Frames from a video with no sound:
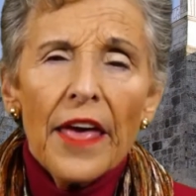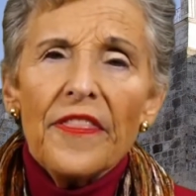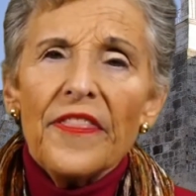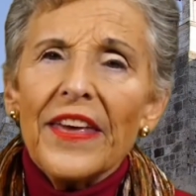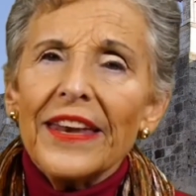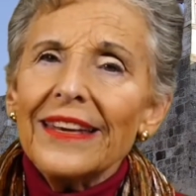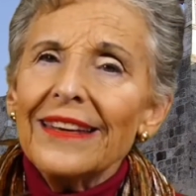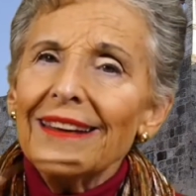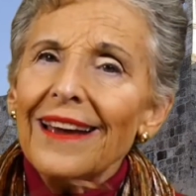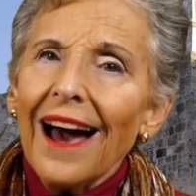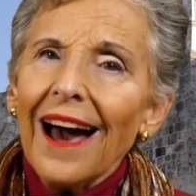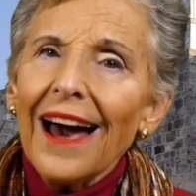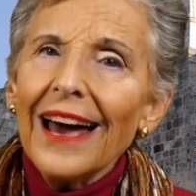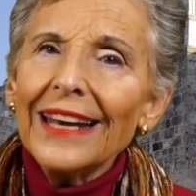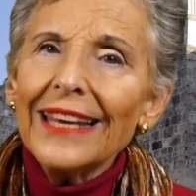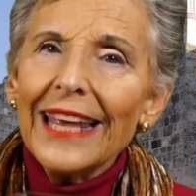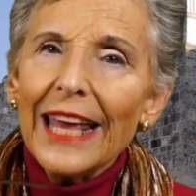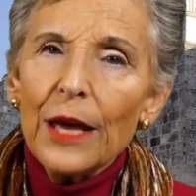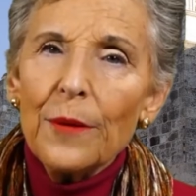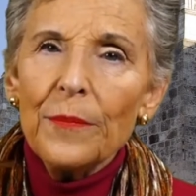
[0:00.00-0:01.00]
That
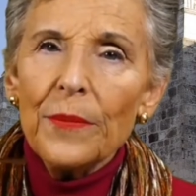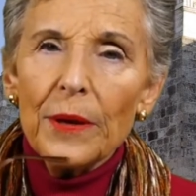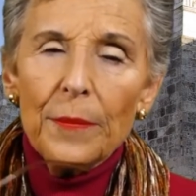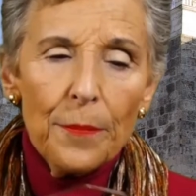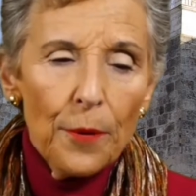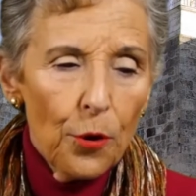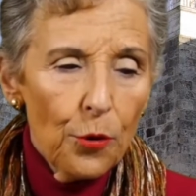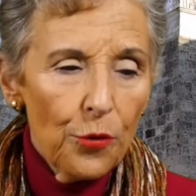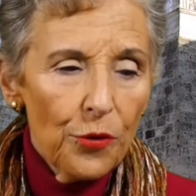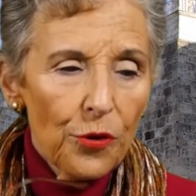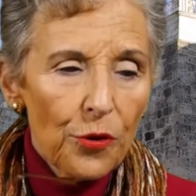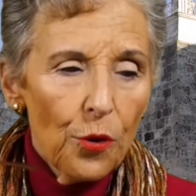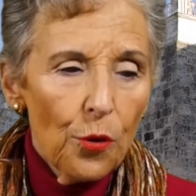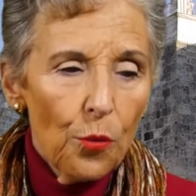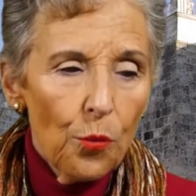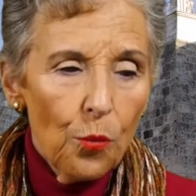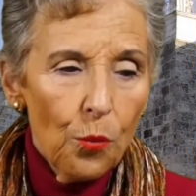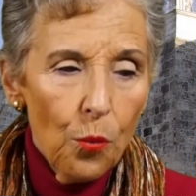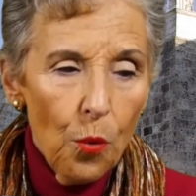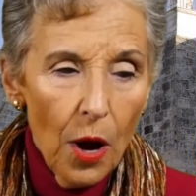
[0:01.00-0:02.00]
God can be both
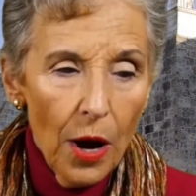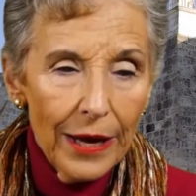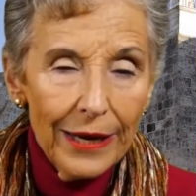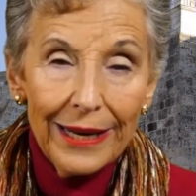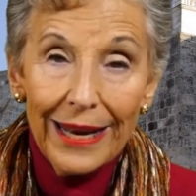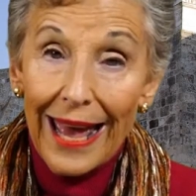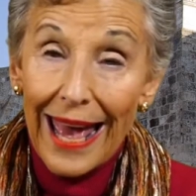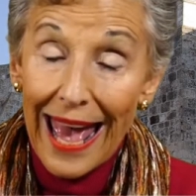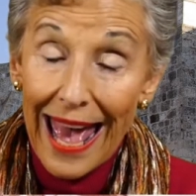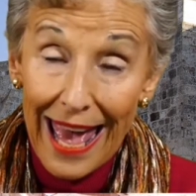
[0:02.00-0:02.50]
one